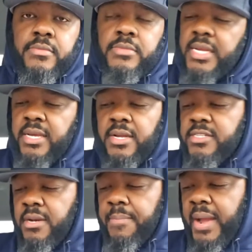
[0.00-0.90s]
They killed
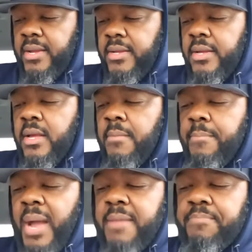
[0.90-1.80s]
us in the paint.
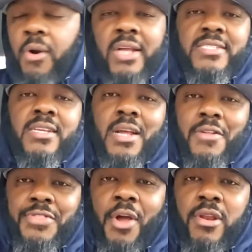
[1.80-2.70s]
Paint points
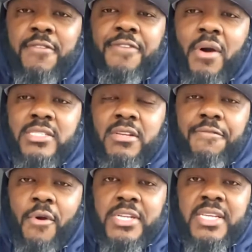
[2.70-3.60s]
34 to
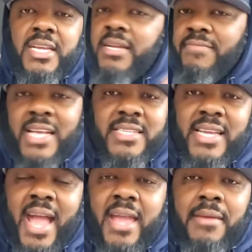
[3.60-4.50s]
14. That's the
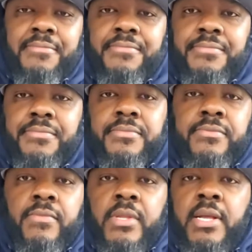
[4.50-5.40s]
game.
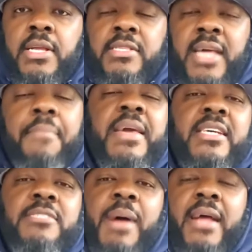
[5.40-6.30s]
They beat
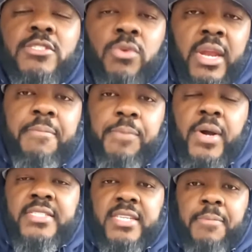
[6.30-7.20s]
us by 20
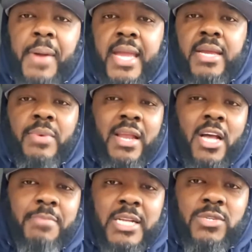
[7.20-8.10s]
points in the paint. We
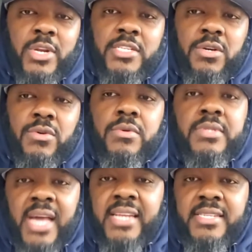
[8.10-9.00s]
lost by 22.
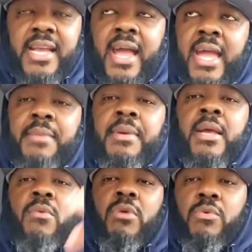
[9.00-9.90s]
That is the game.
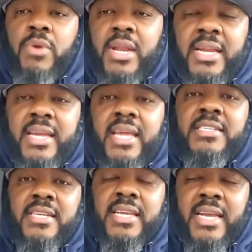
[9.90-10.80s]
We really
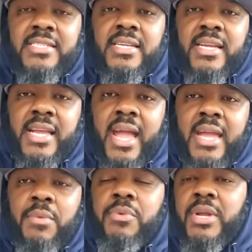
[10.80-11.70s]
needed to get to the
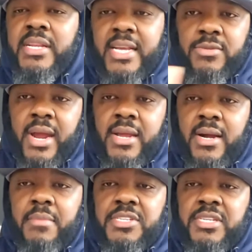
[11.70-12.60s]
game. We really, that's right,
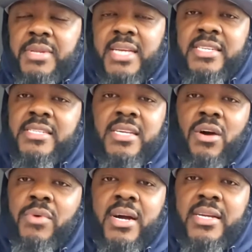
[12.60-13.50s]
uh, That 16
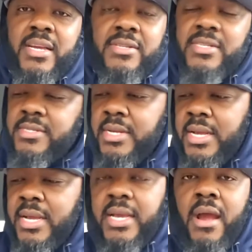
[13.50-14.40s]
0 run killed us.
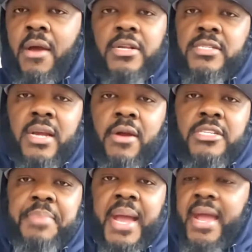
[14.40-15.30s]
It hurt us. It hurt
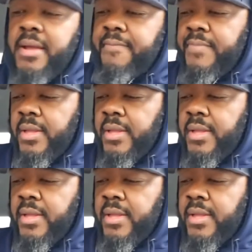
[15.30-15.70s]
us bad.